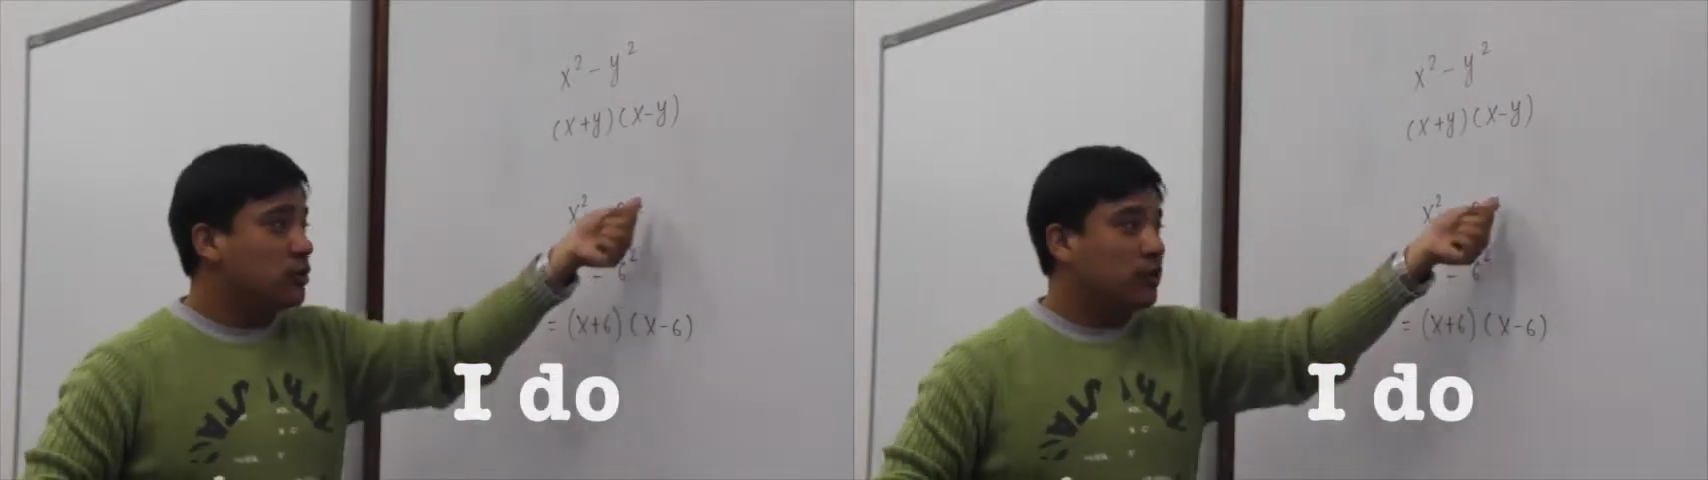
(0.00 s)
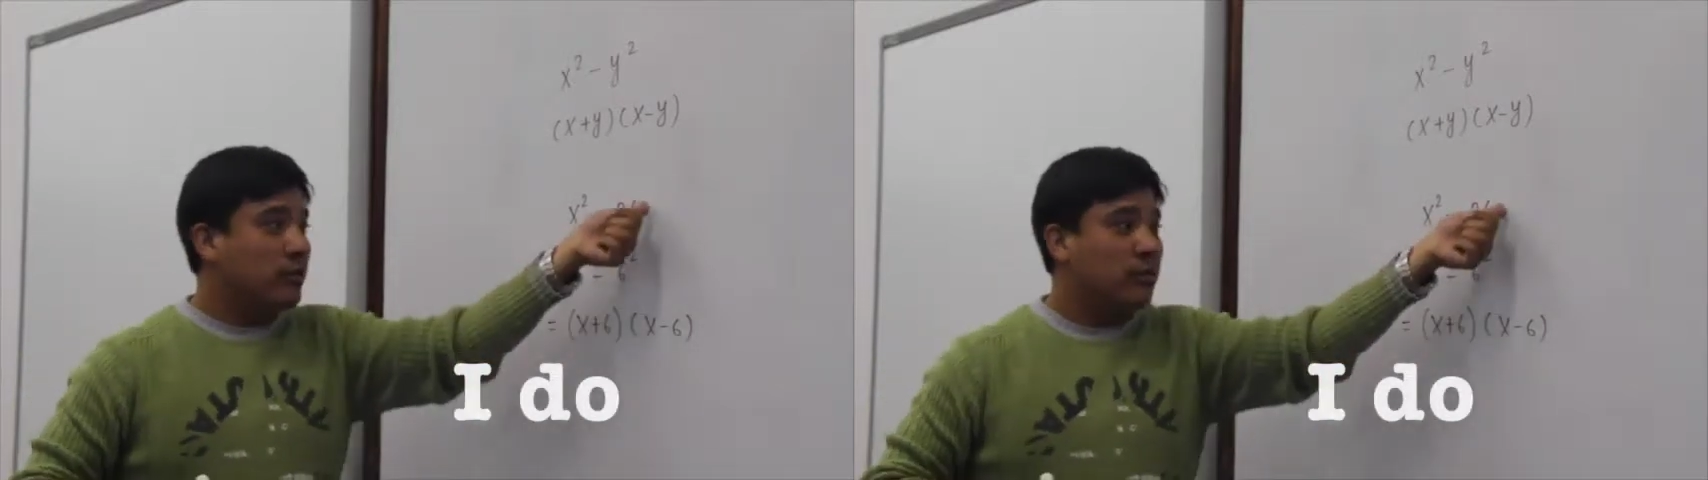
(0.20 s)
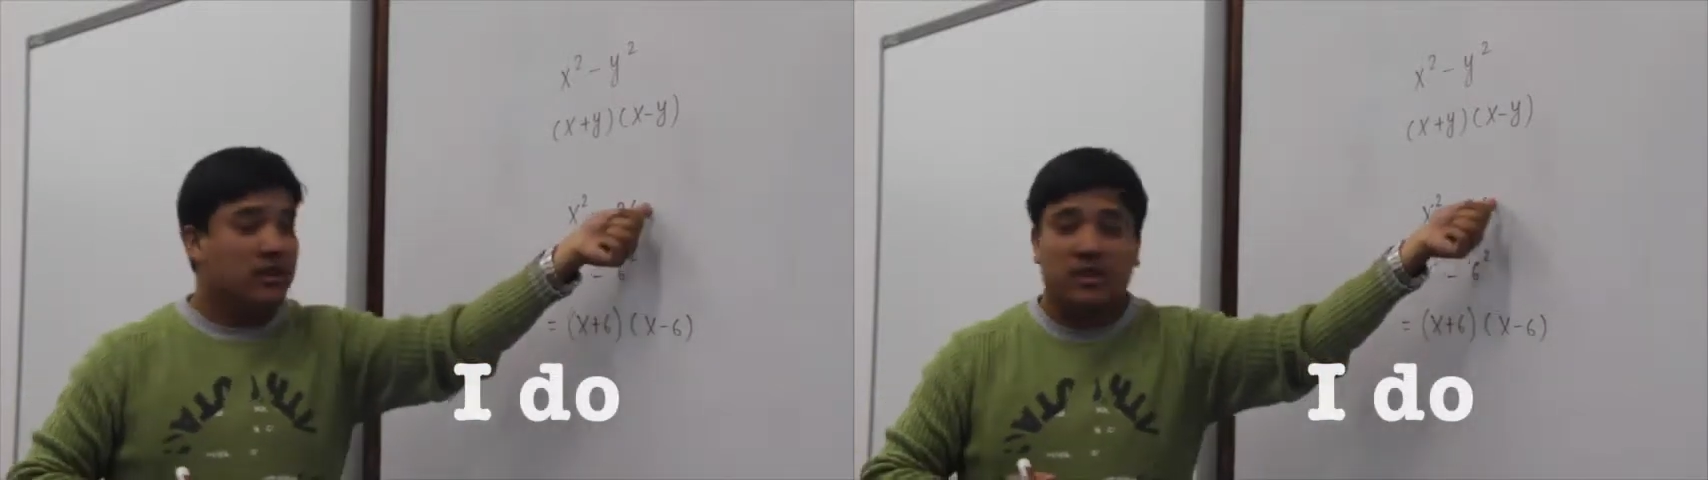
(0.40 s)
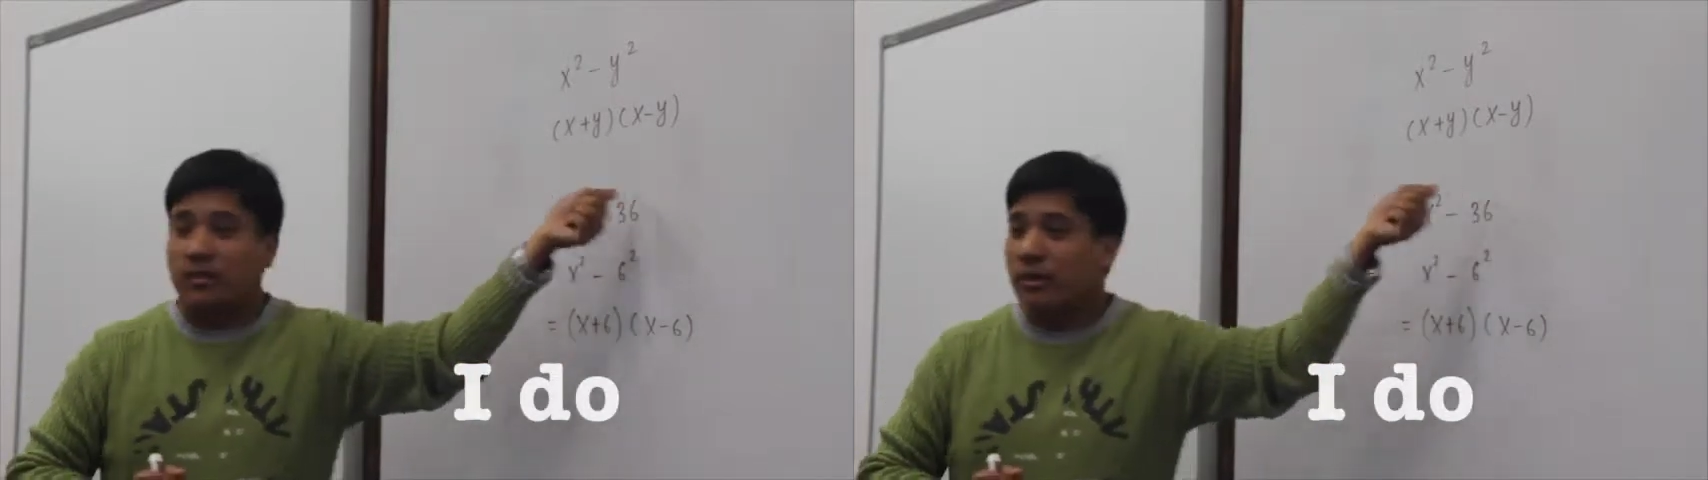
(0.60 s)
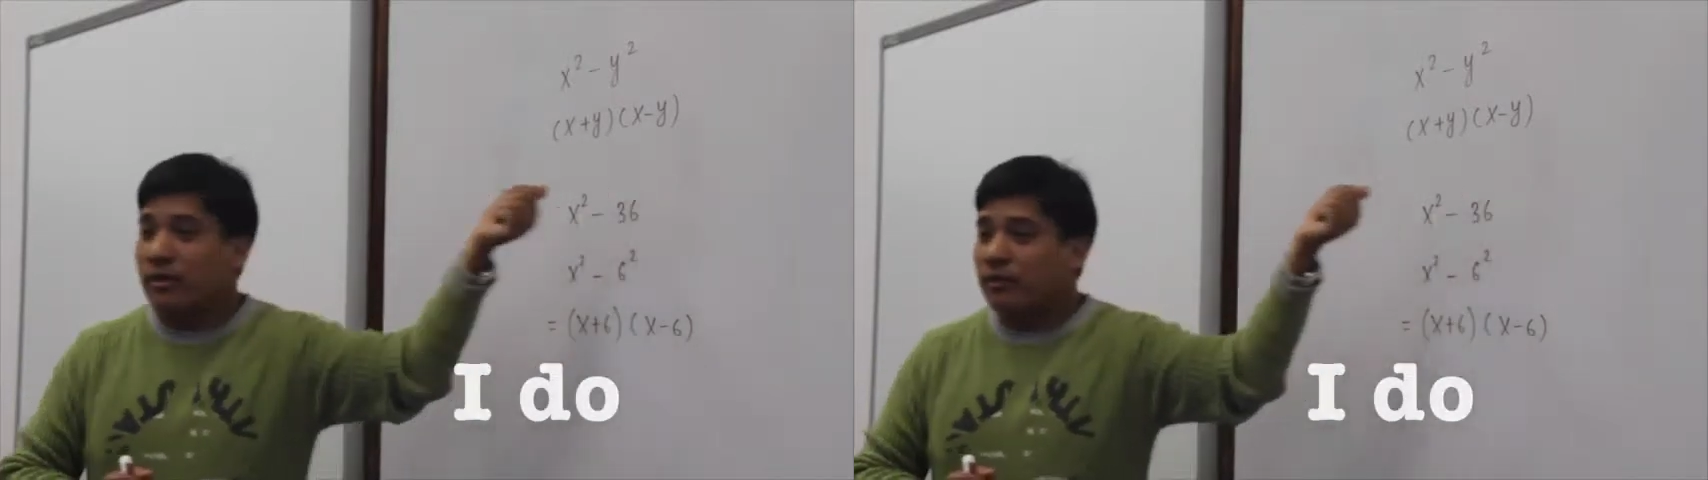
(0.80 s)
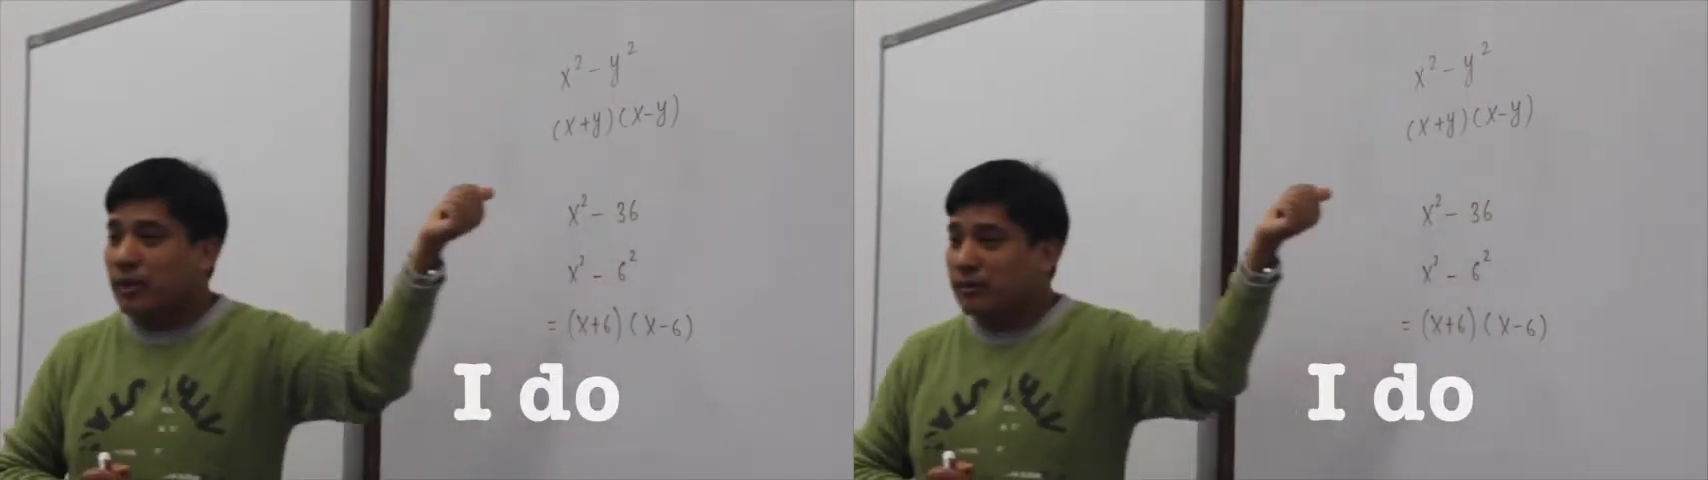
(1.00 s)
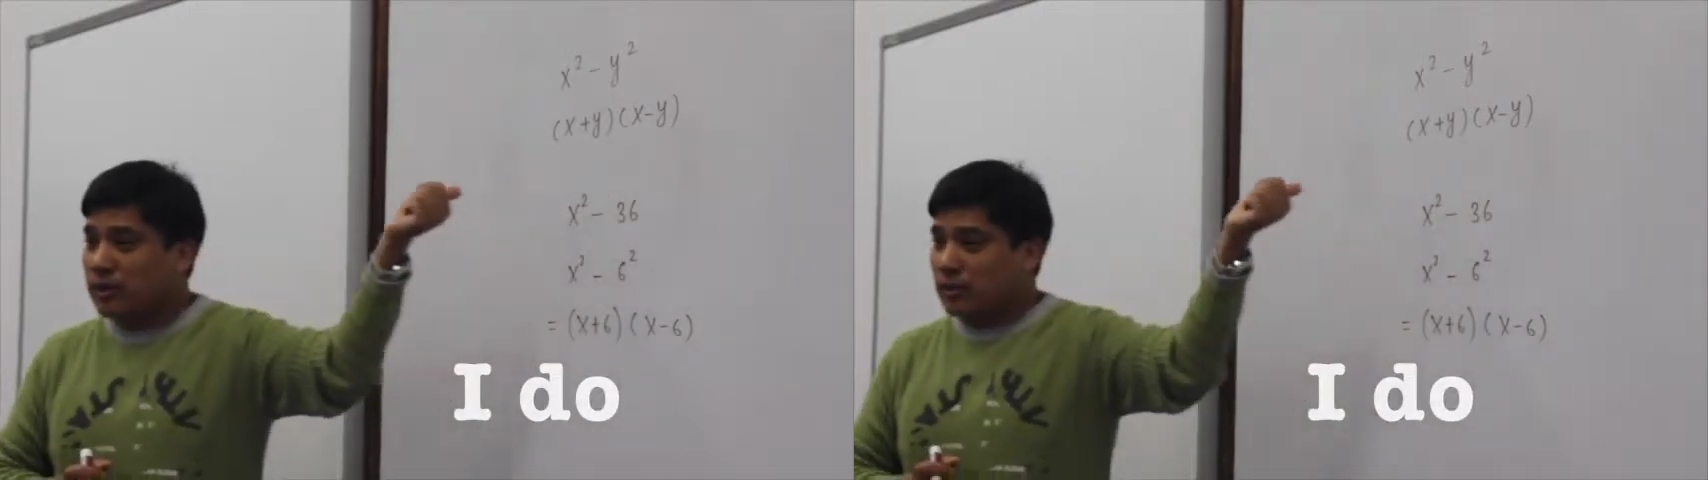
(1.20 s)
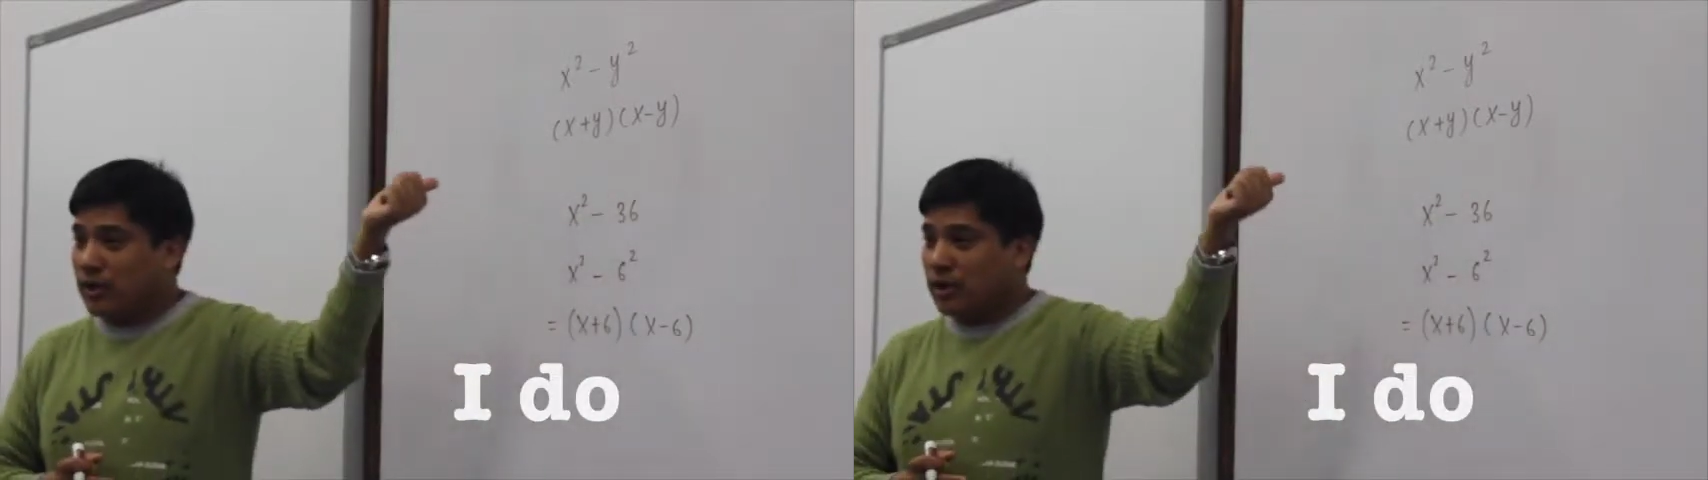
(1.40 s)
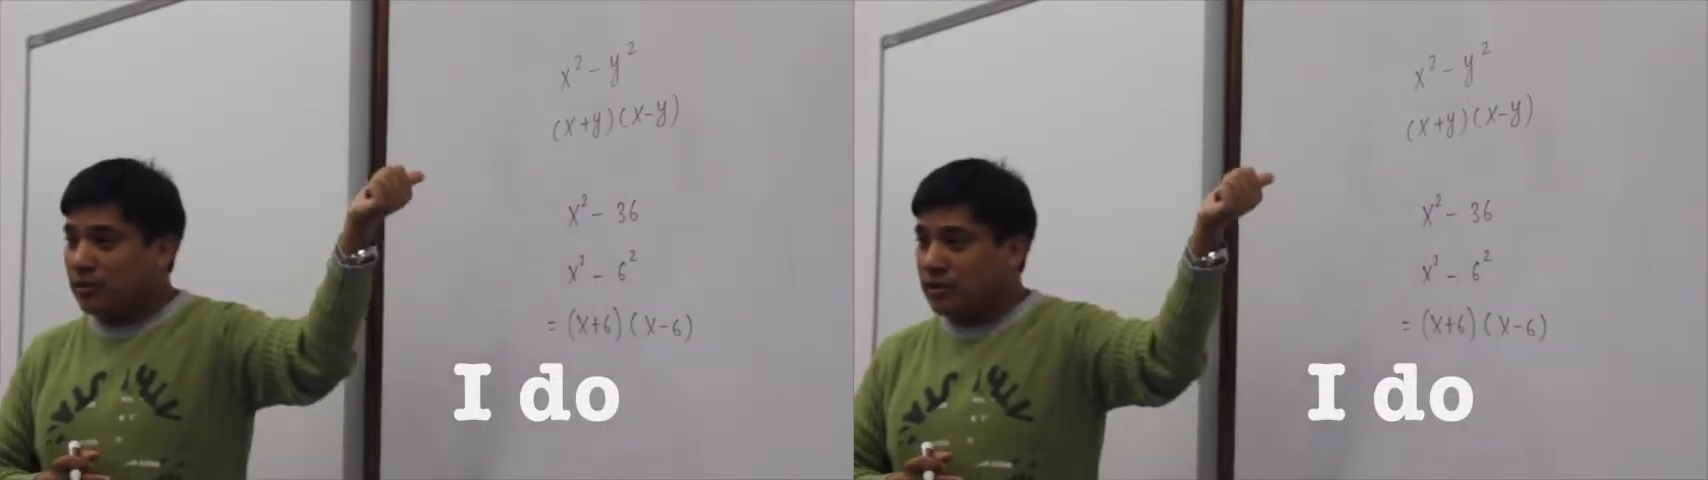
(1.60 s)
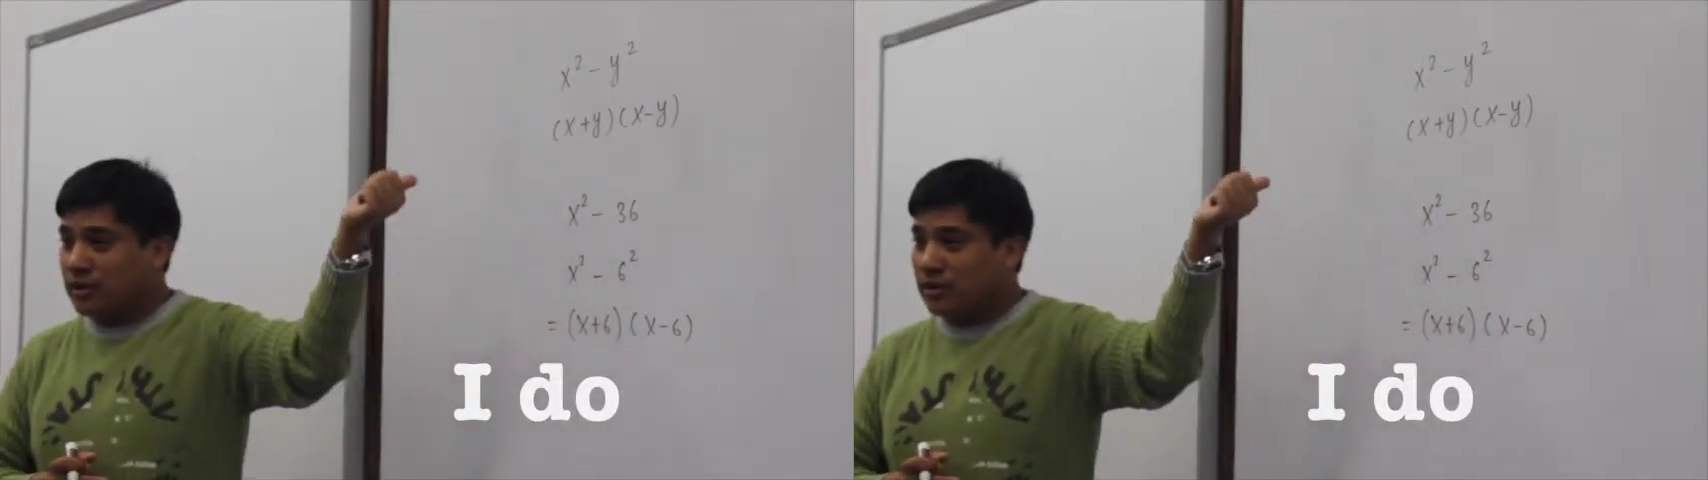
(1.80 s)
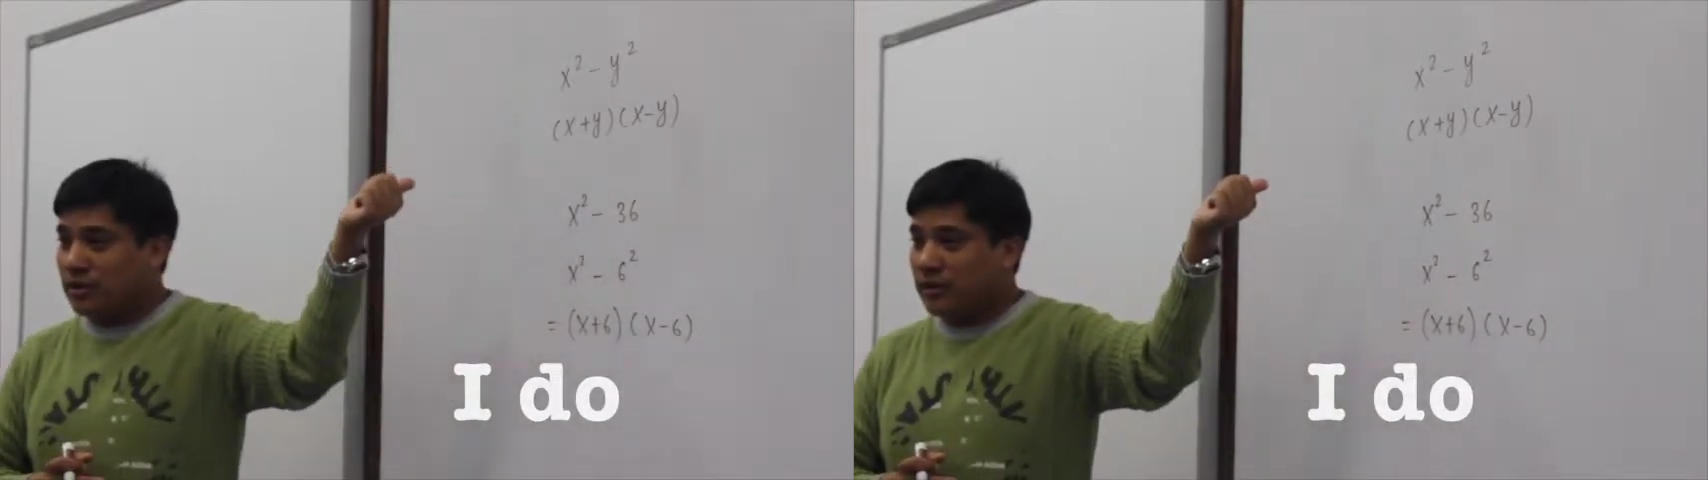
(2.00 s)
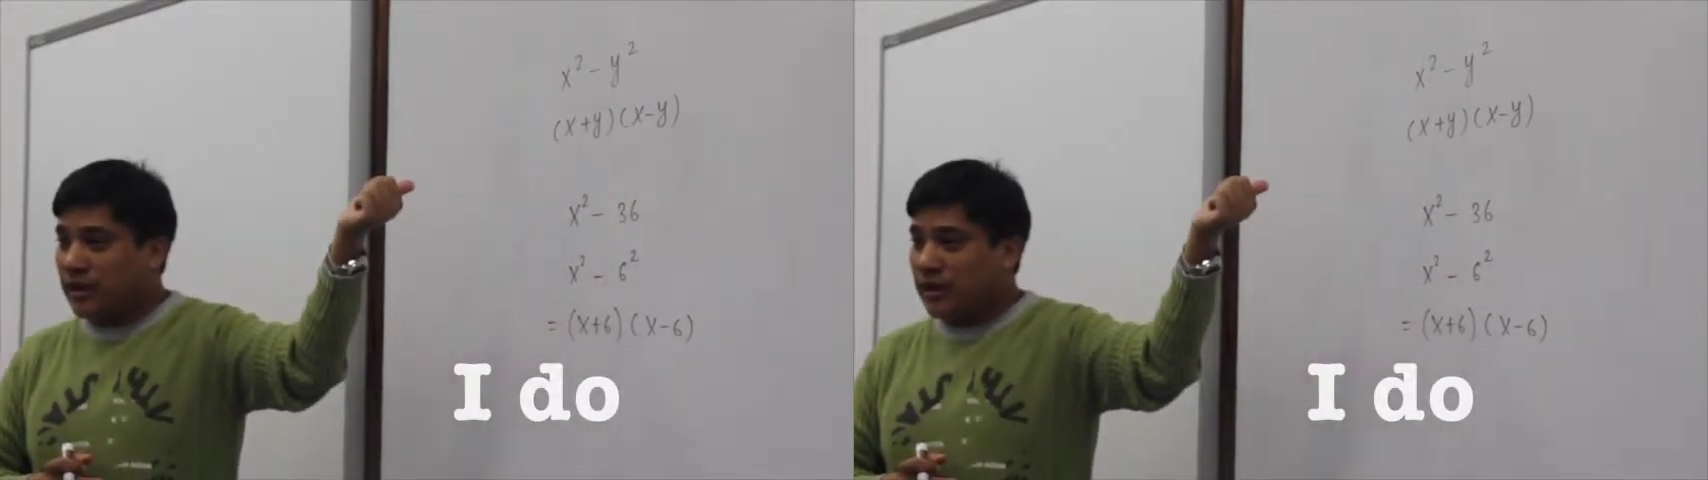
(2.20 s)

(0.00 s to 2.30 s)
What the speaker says: remember some of the perfect square numbers,